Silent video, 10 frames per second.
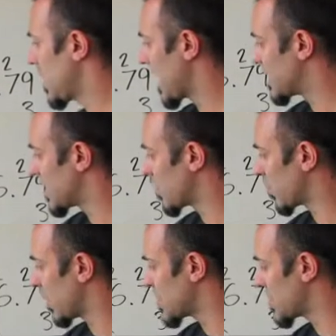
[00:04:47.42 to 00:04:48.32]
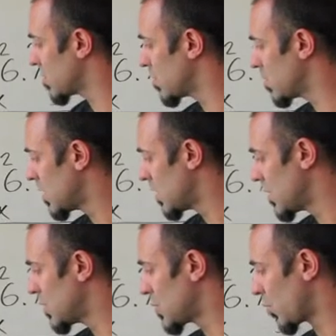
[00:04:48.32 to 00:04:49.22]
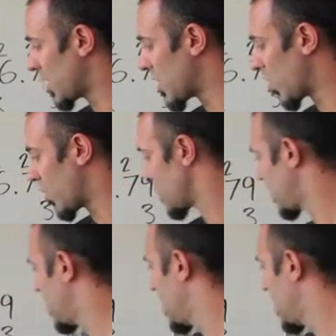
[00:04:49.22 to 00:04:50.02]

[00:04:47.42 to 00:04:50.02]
18 plus 2, 20 wholes.